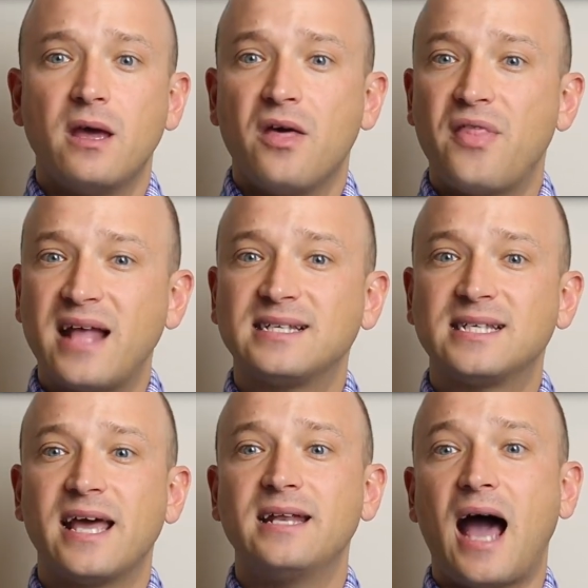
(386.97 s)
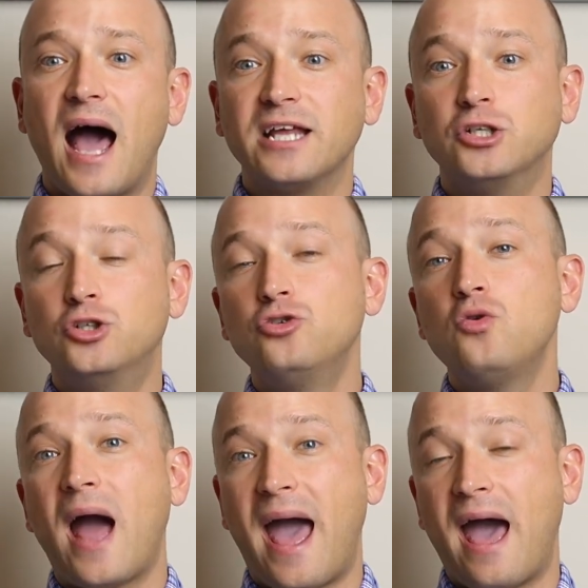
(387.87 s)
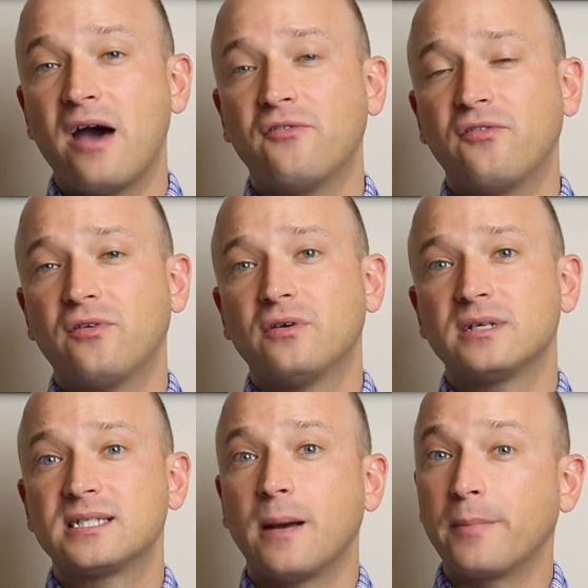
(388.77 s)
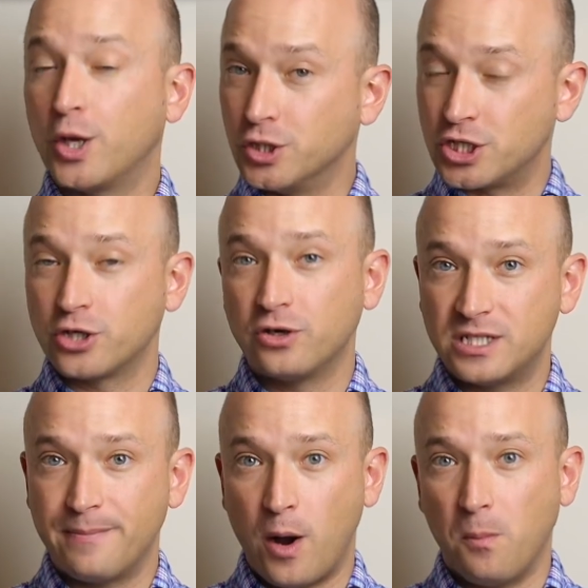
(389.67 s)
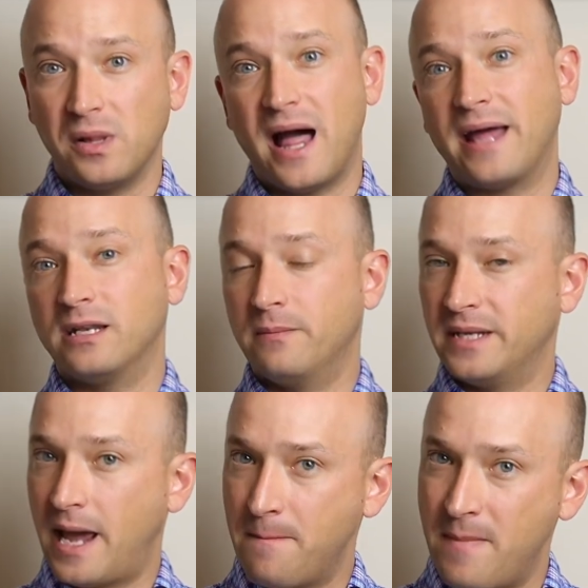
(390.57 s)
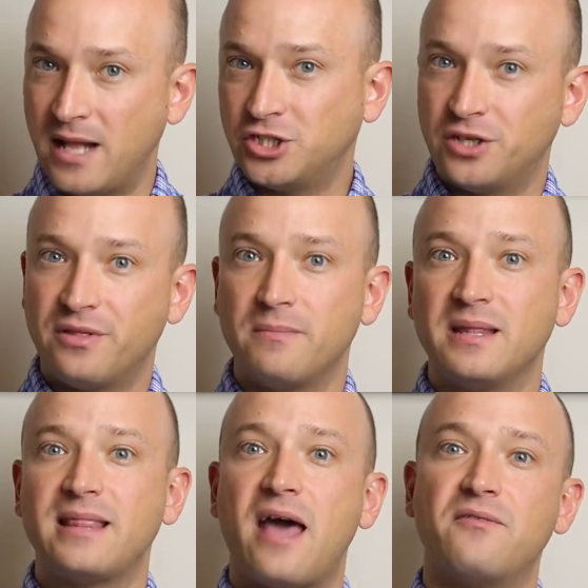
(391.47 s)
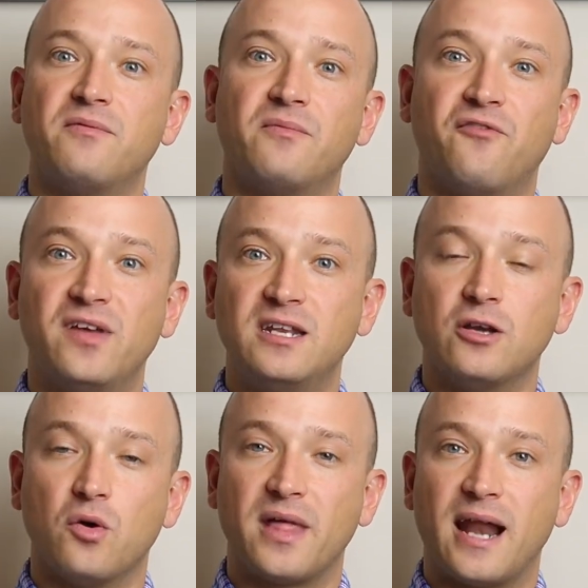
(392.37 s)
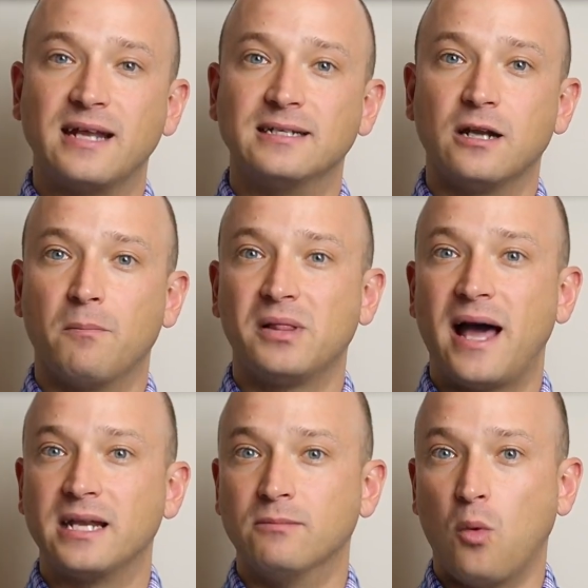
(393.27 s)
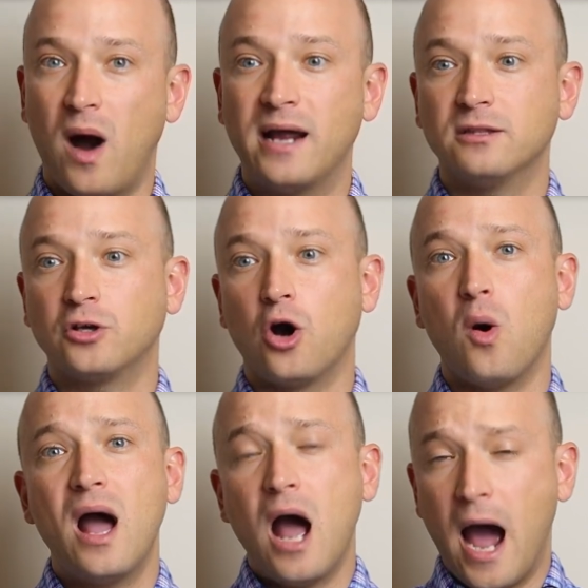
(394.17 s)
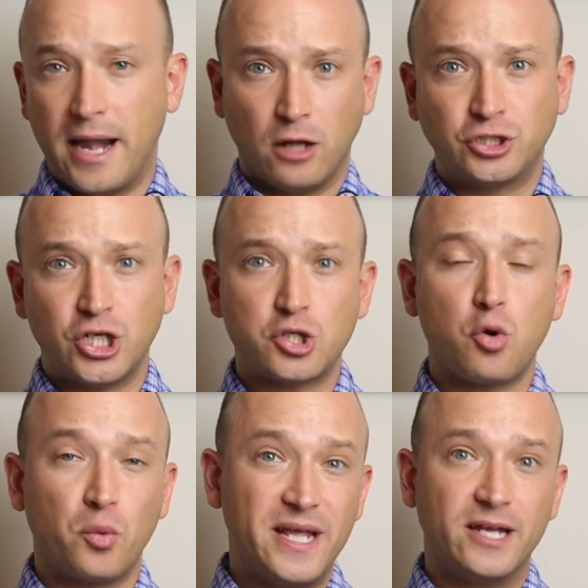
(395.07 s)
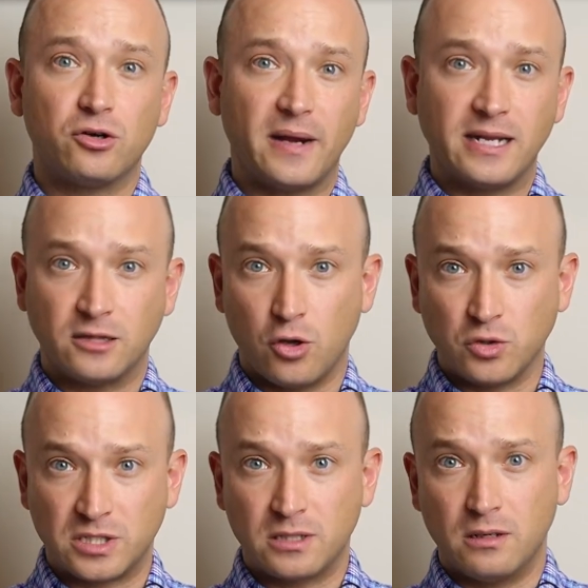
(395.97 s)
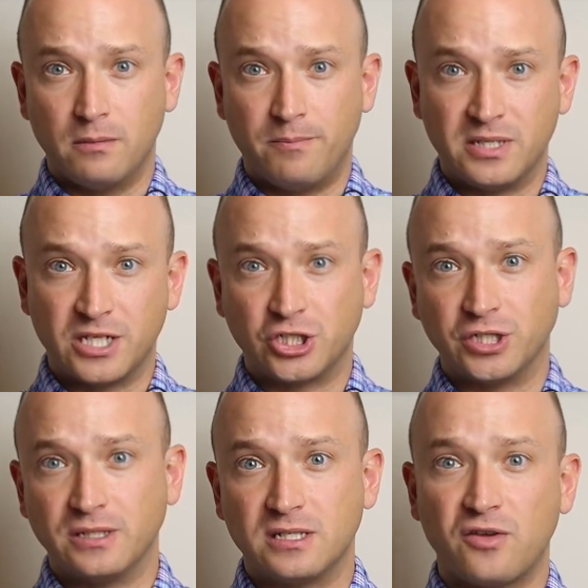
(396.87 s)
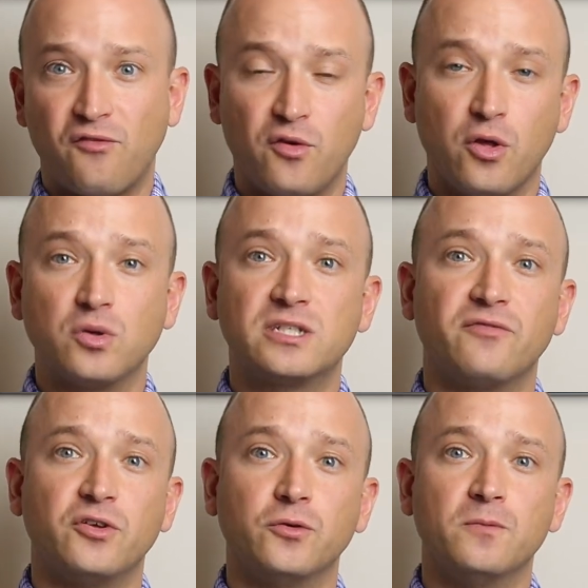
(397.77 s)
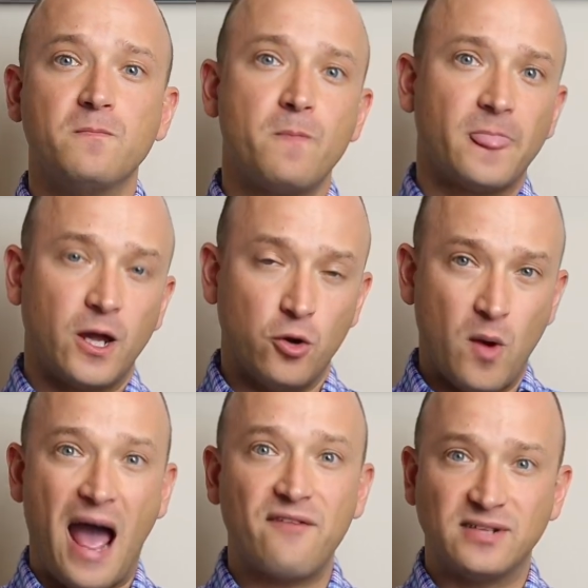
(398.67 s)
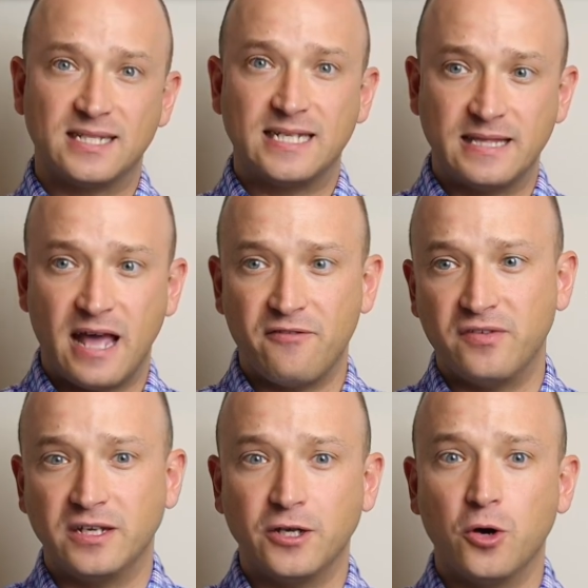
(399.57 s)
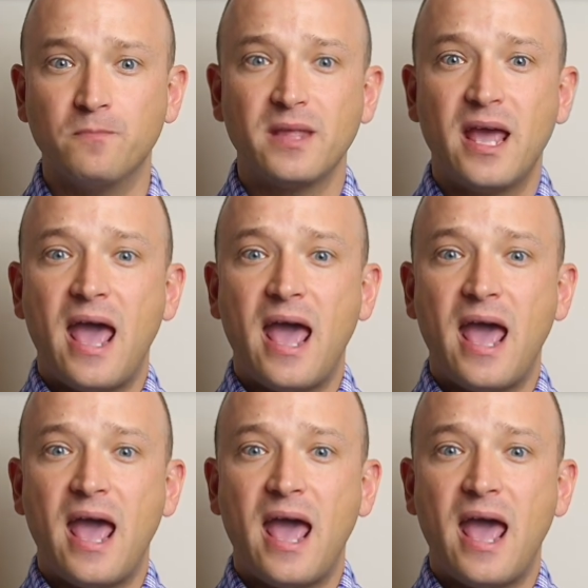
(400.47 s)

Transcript: That said, I do have some concerns about platinum, and I mentioned them in that video that I did on platinum a while ago, and I'll just reiterate those positions for those of you who haven't seen that video.